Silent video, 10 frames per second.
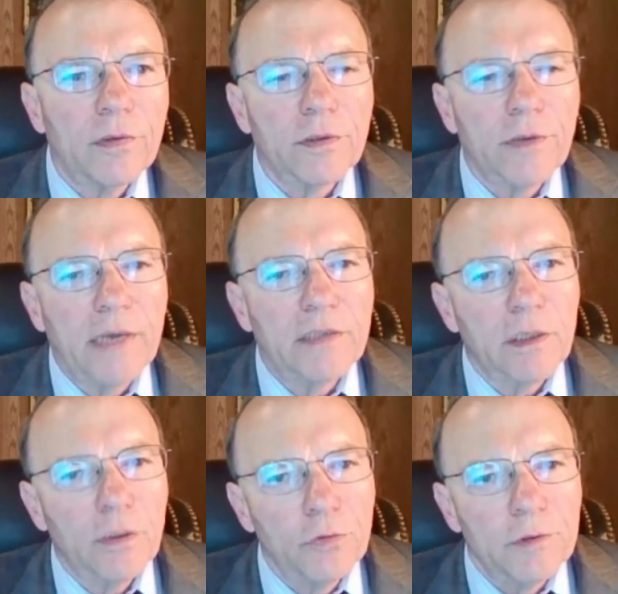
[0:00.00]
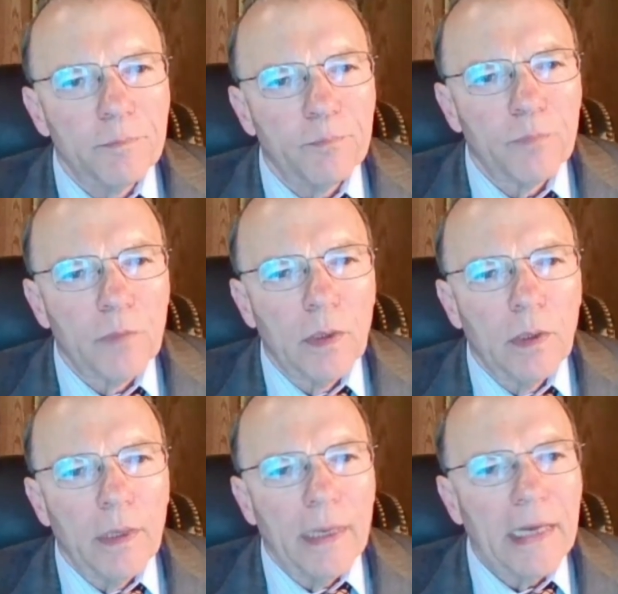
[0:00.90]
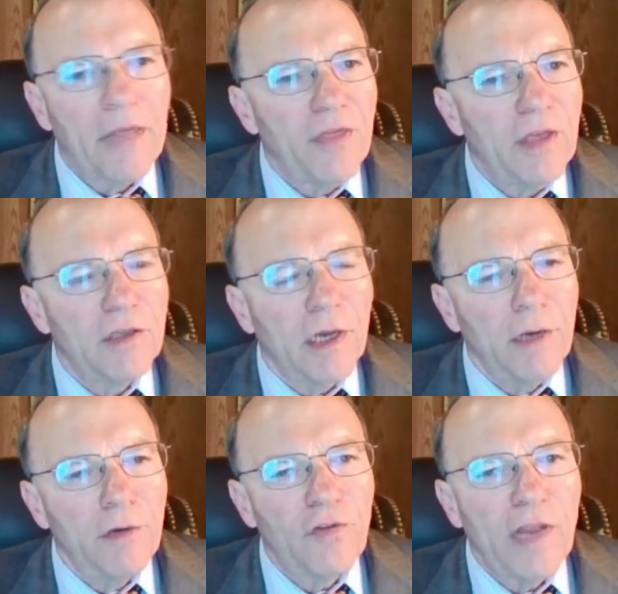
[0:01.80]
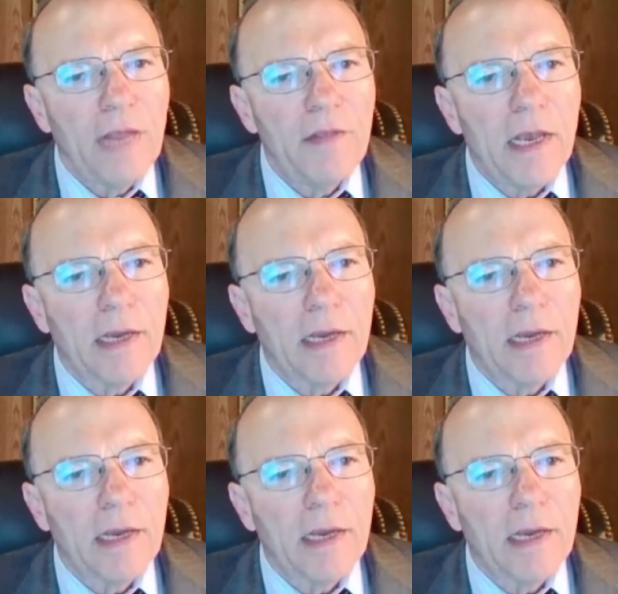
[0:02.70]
Sir Isaac Newton. And I think to understand the